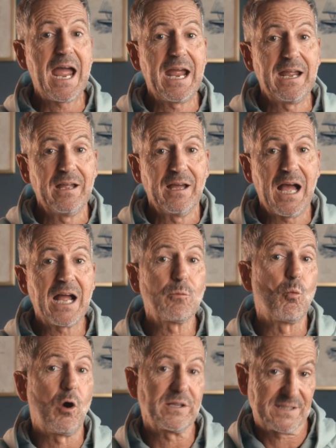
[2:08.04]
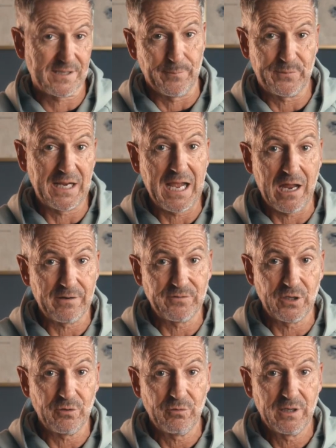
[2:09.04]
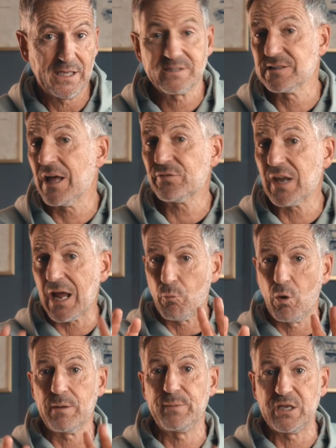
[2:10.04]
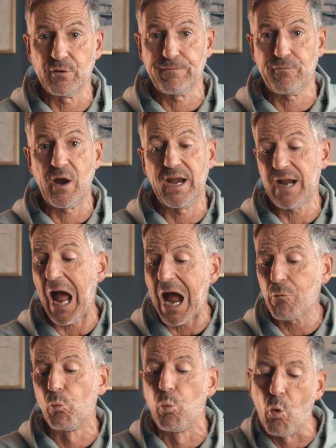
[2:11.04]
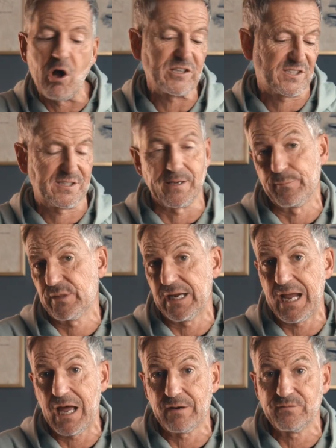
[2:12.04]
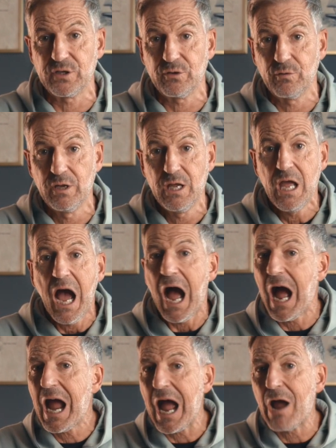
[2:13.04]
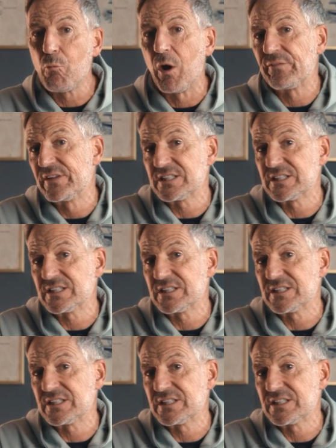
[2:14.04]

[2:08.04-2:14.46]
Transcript: hey, I want something out of you. It's not that I want to be your friend. I want something out of you. I want